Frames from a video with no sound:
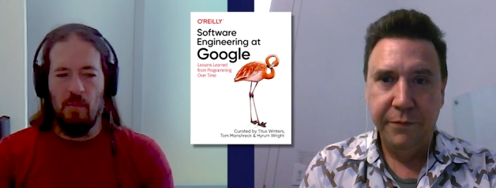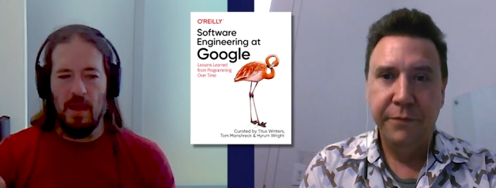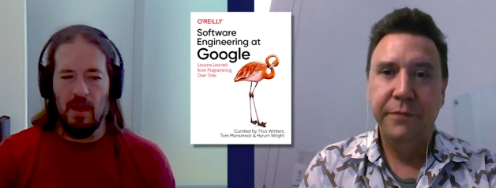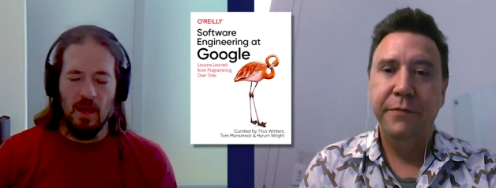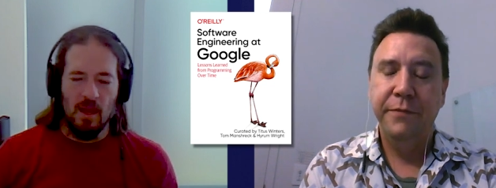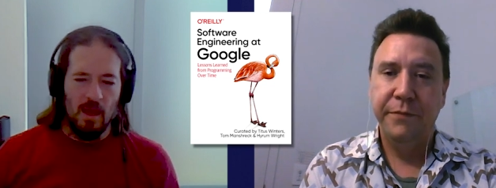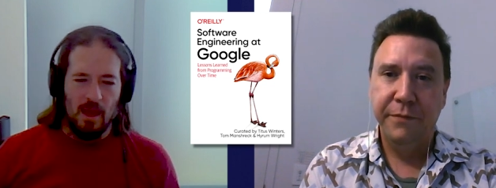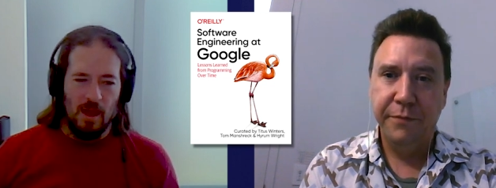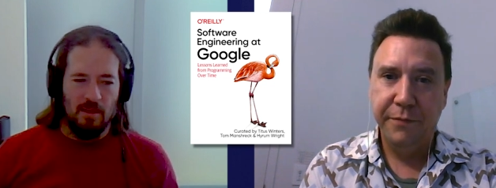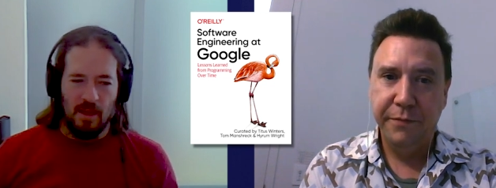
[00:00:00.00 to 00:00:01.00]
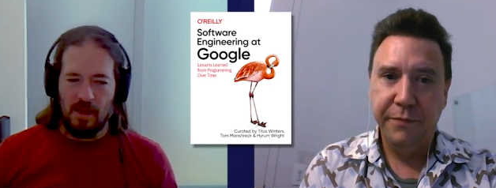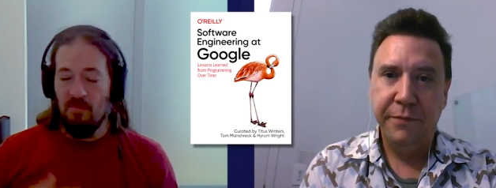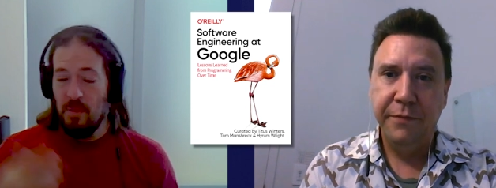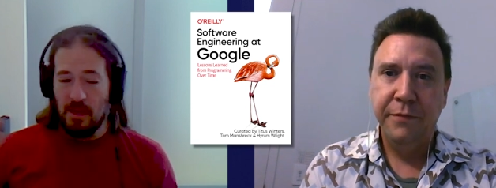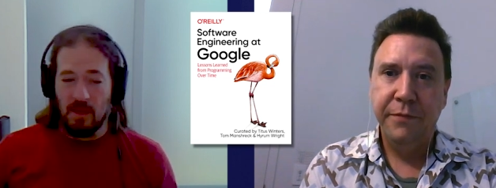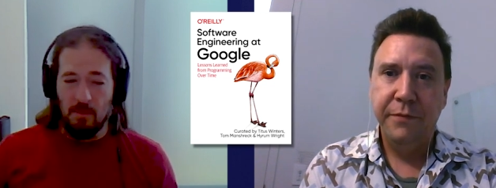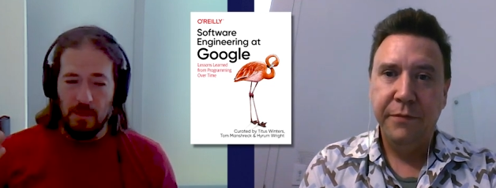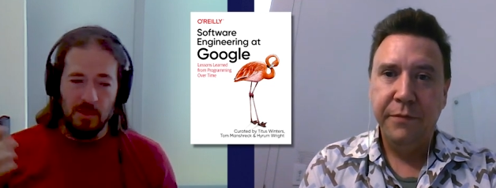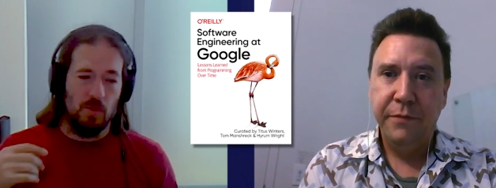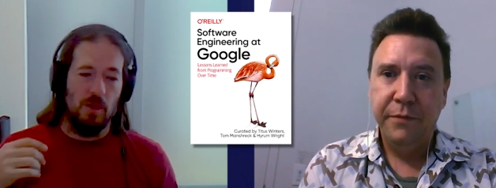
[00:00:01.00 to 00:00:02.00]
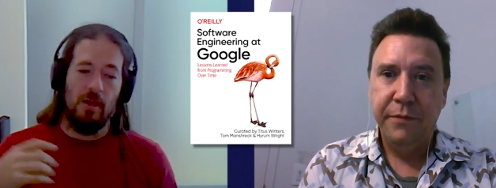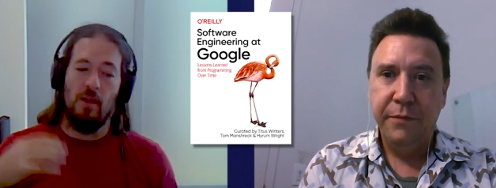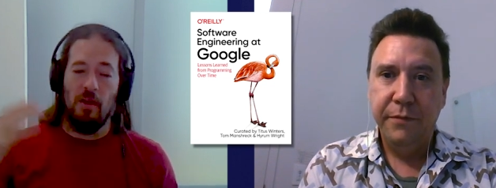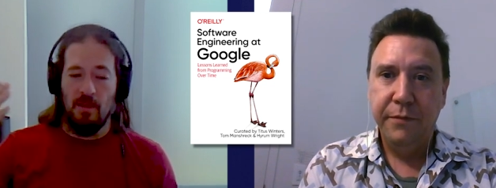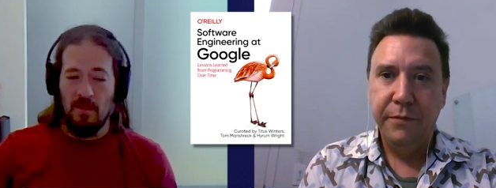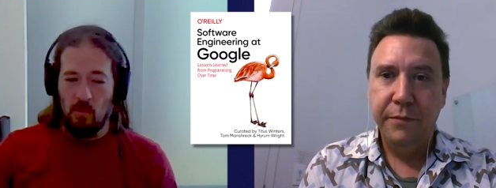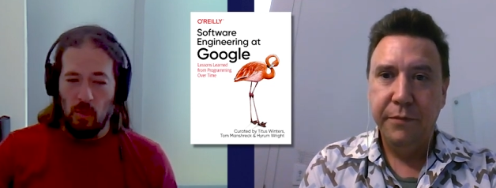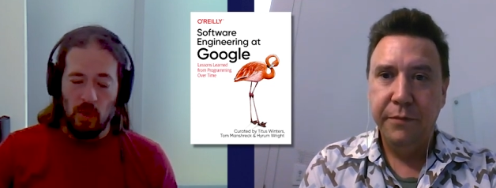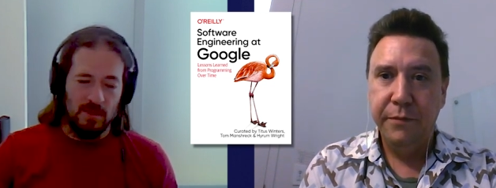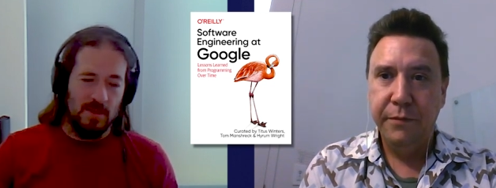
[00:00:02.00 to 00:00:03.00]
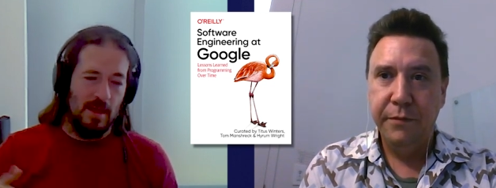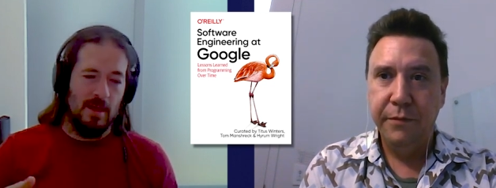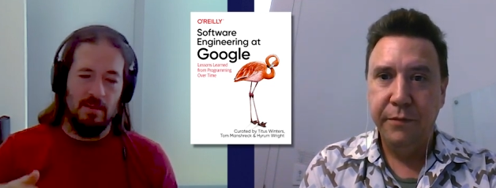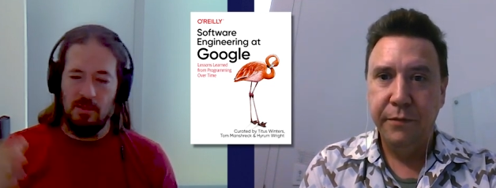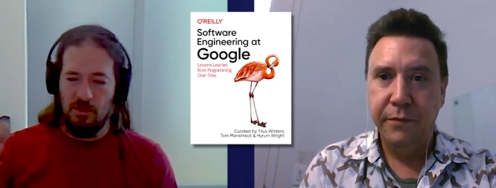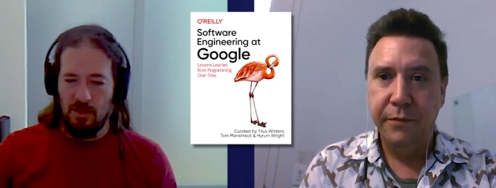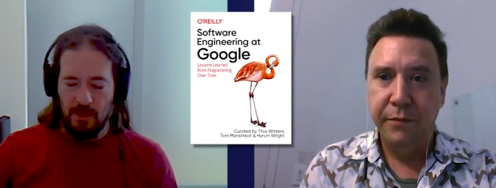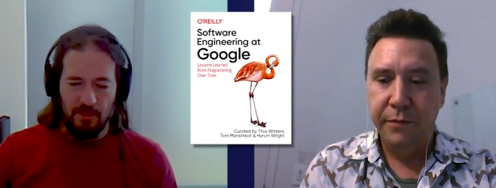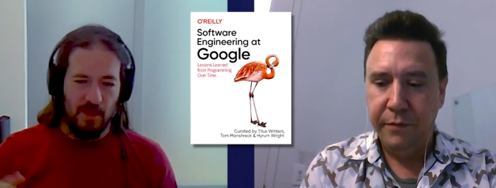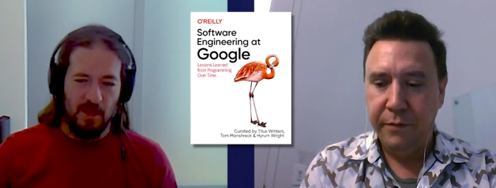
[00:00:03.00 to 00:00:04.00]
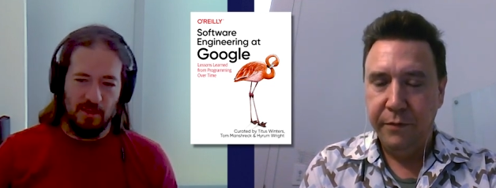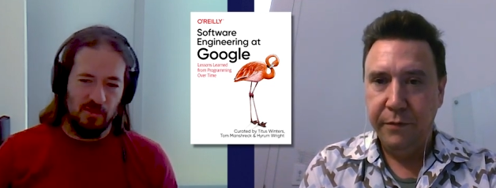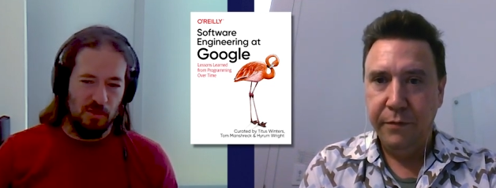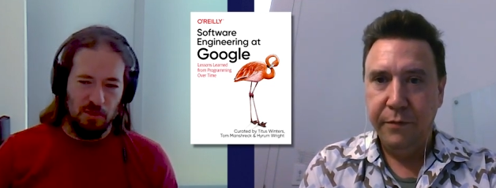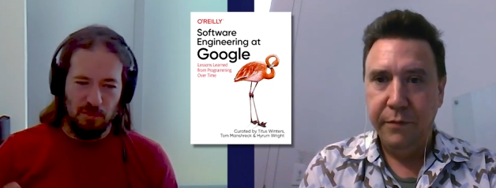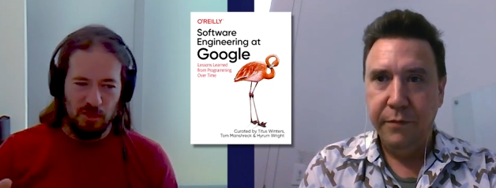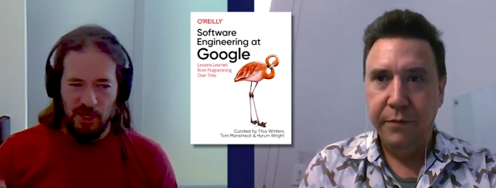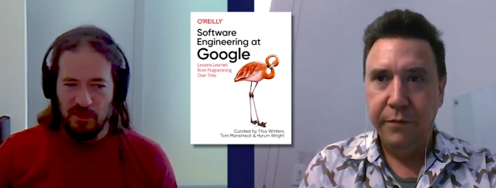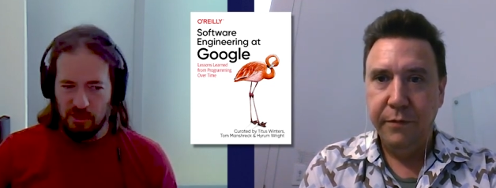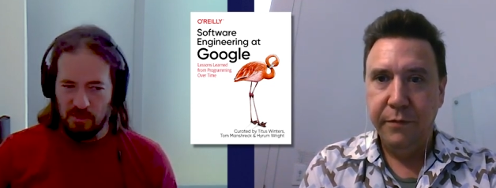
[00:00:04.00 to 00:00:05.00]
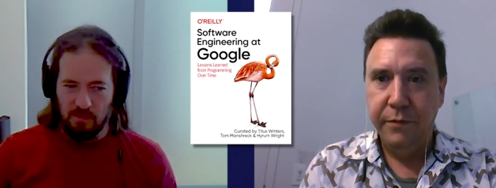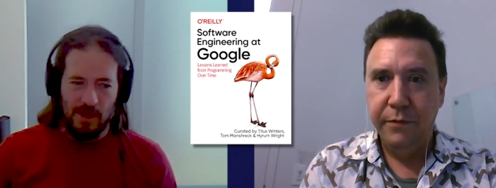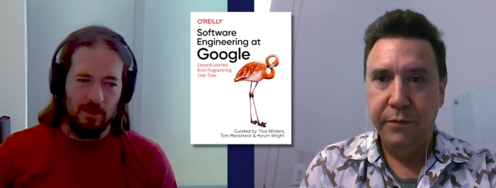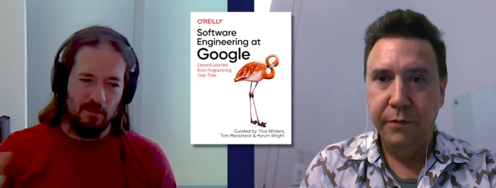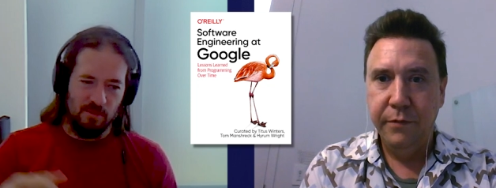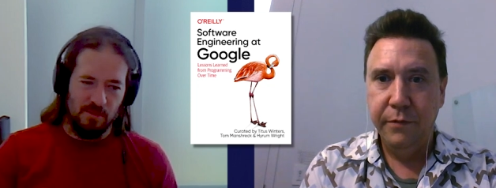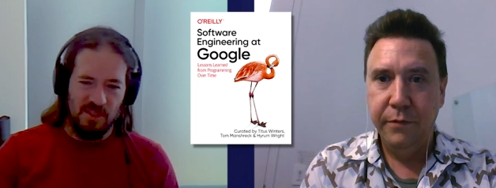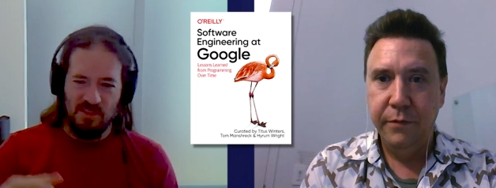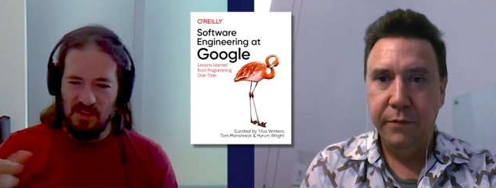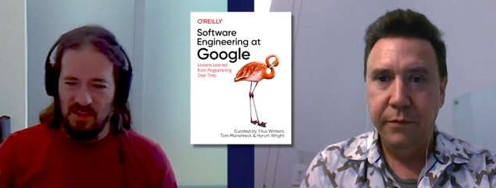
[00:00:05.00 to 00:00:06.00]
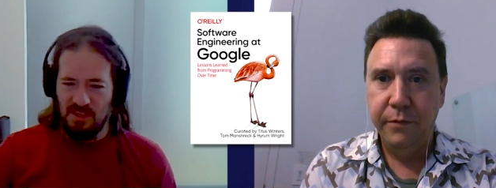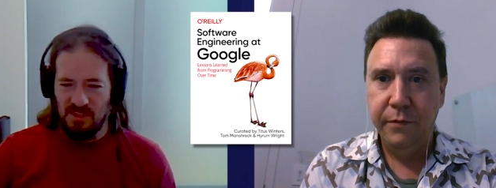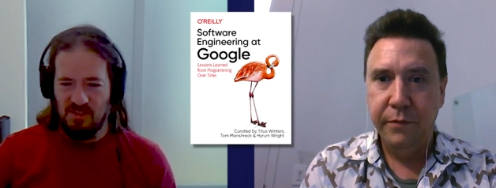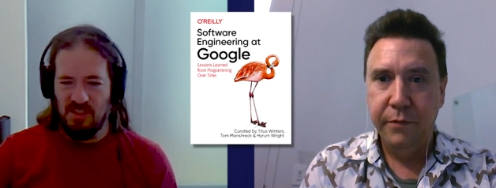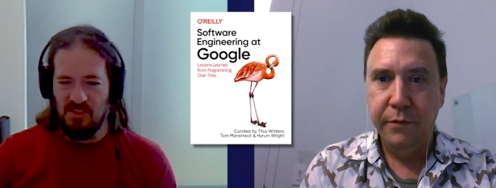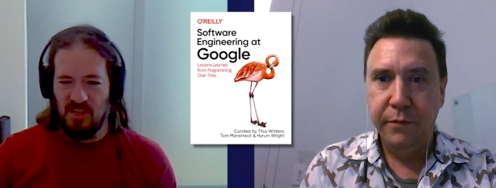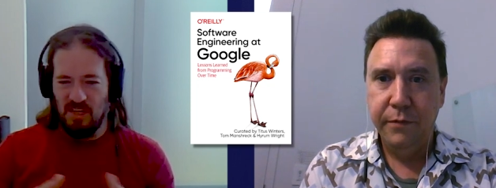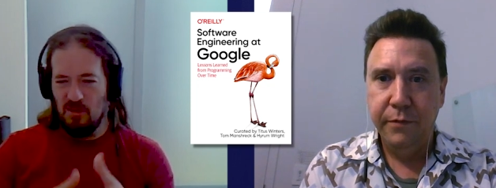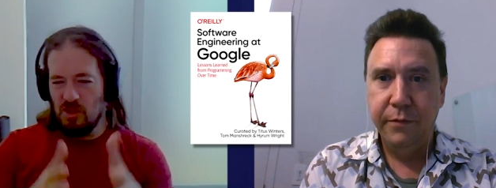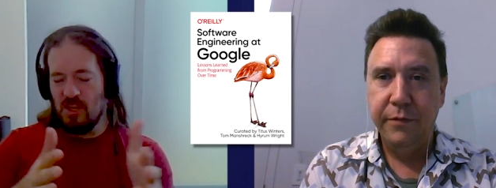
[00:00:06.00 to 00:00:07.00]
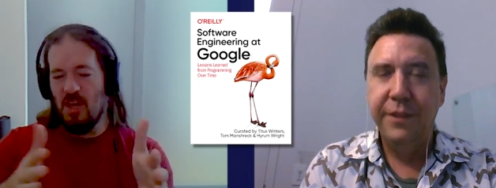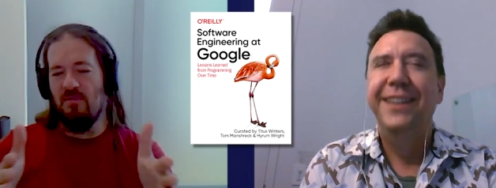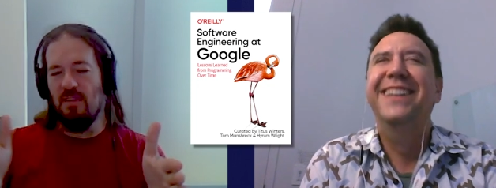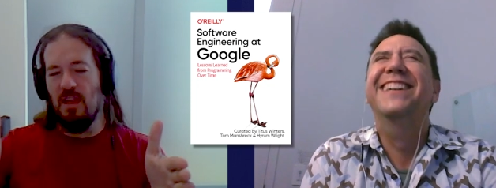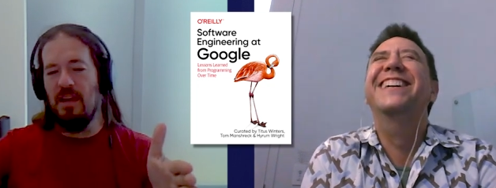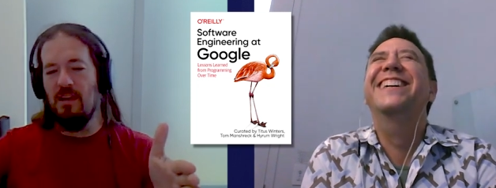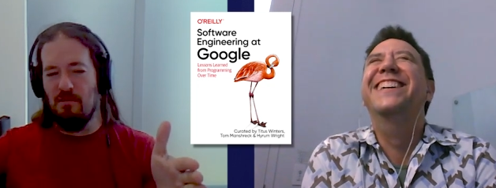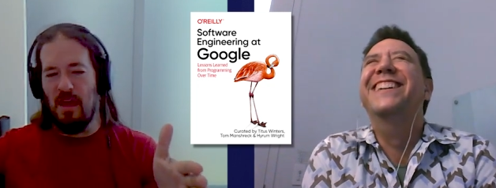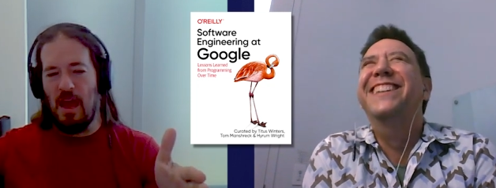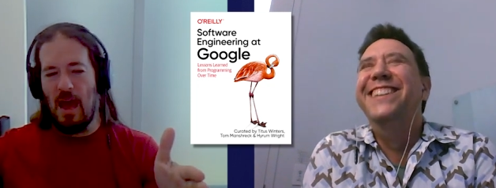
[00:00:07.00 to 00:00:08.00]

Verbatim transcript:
Speaker 1: have make, and like I've been at companies where like, okay, and then we wanted to add distributed things. So you change your compiler from CC to distcc and you just kind of layer the